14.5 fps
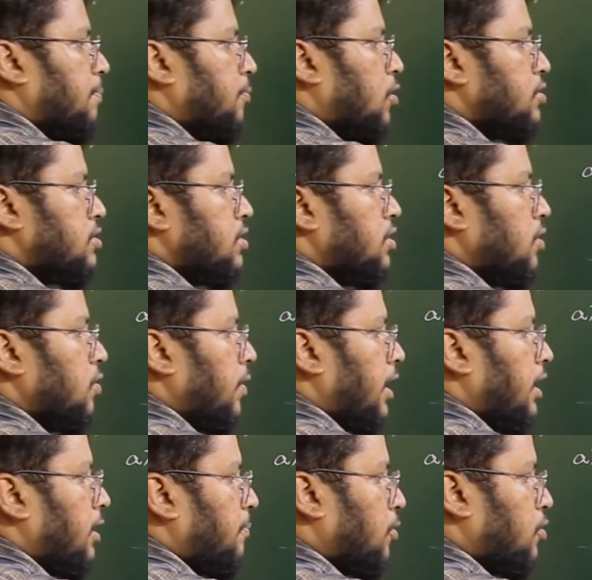the positive
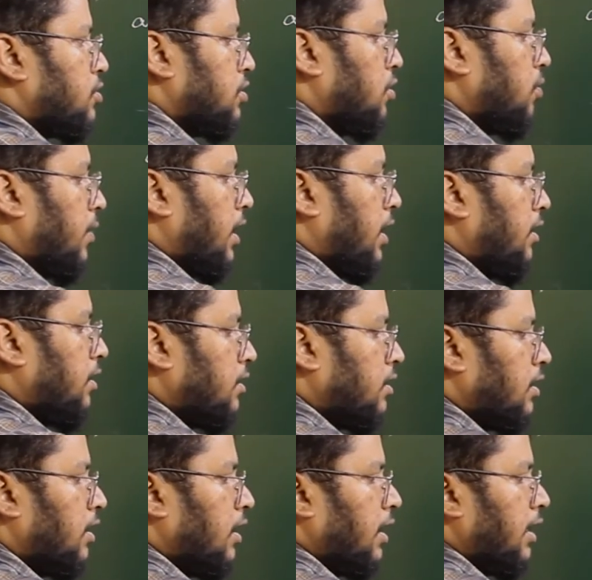and the positive
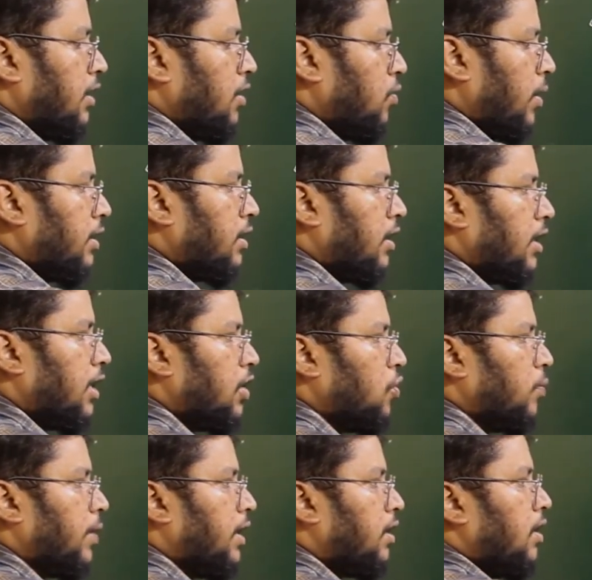end, negative and the
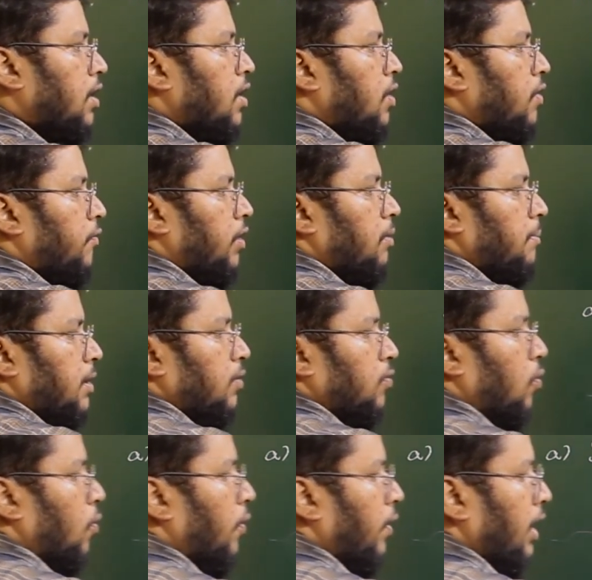negative end will
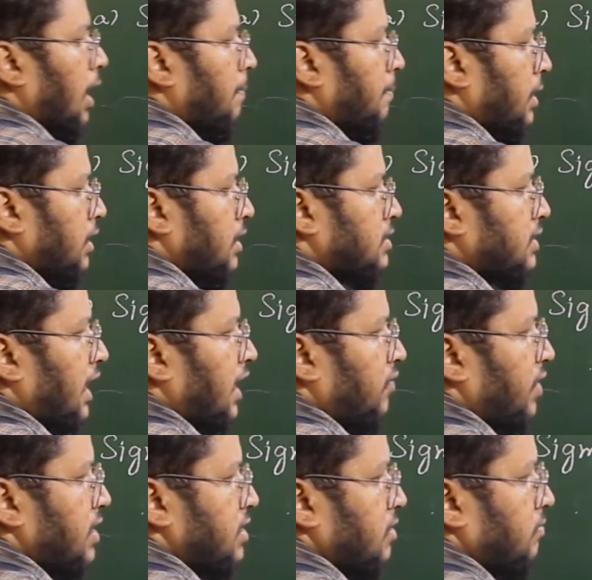be overlapping
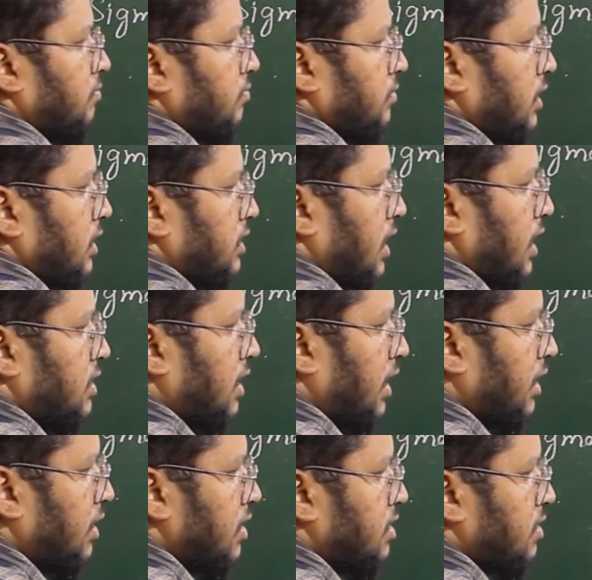sideways, such as
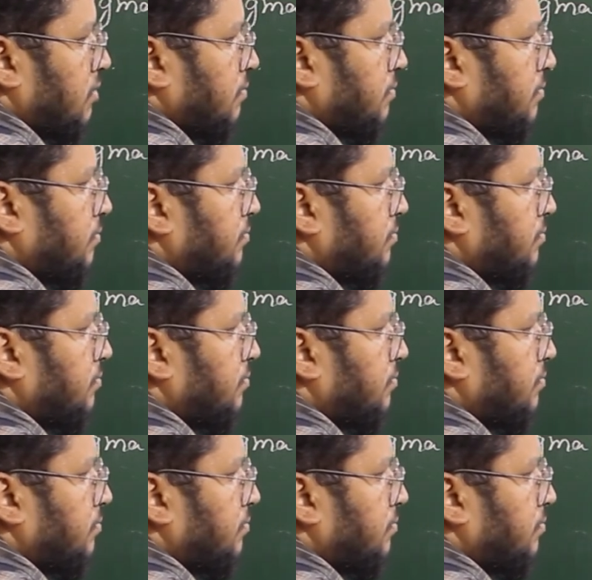like this.